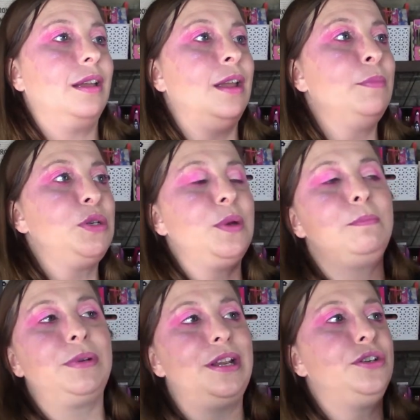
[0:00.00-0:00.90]
in
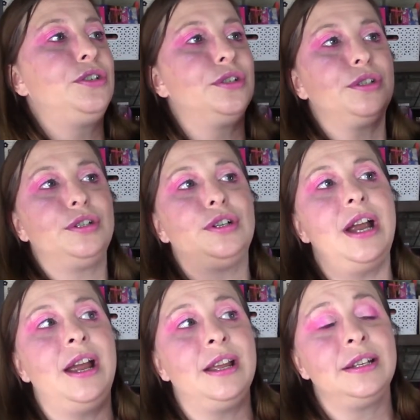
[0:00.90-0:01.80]
between Blood Sugar
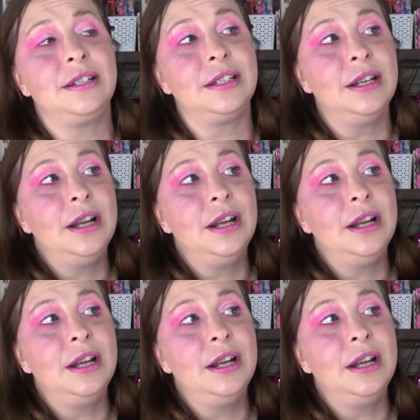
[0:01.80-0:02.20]
and